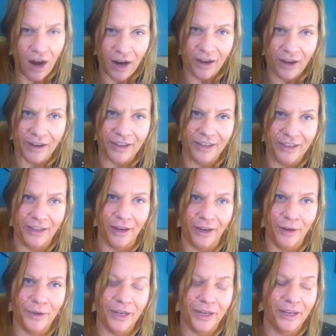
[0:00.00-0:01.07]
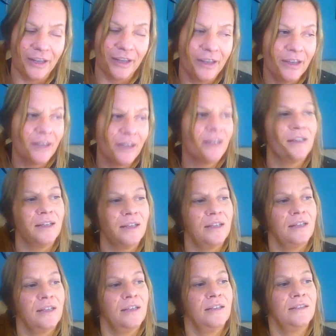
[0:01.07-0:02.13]
are, you know. And
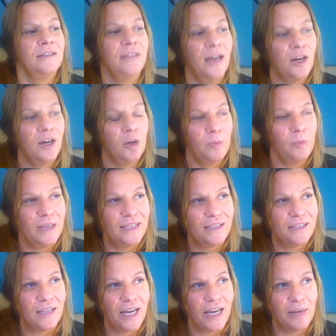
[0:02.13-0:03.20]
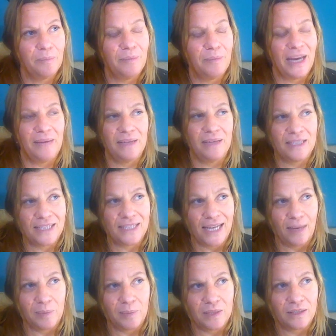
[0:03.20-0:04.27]
so, but it's a lot of baby
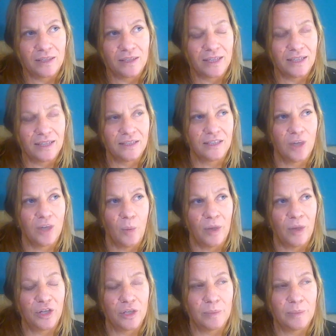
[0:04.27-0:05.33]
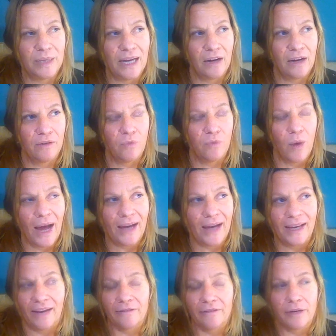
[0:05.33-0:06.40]
steps, because so much has been out of
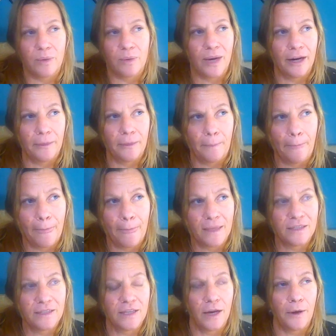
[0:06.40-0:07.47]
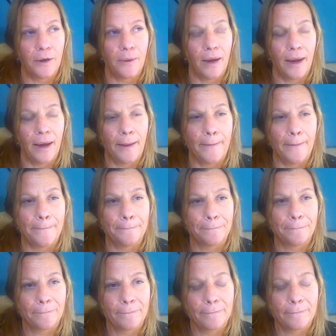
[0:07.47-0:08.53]
whack everywhere. So
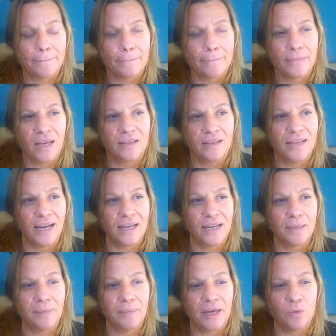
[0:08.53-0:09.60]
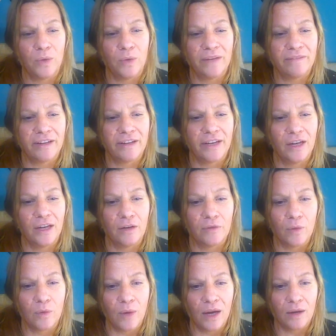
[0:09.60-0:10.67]
um, that can make one very
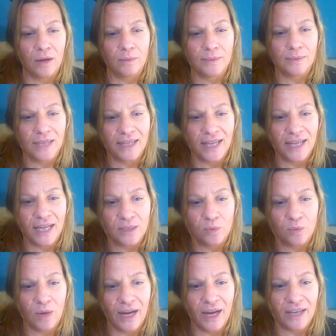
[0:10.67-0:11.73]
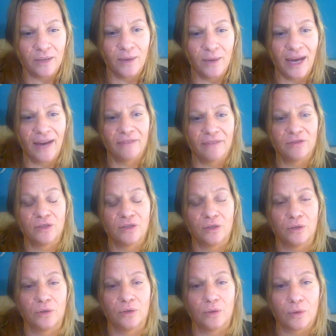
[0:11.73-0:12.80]
overwhelmed, and that's why you have
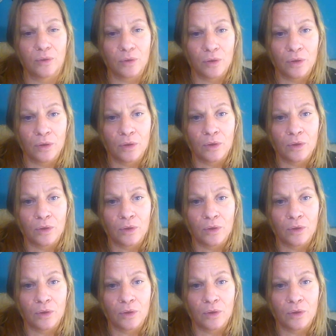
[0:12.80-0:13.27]
to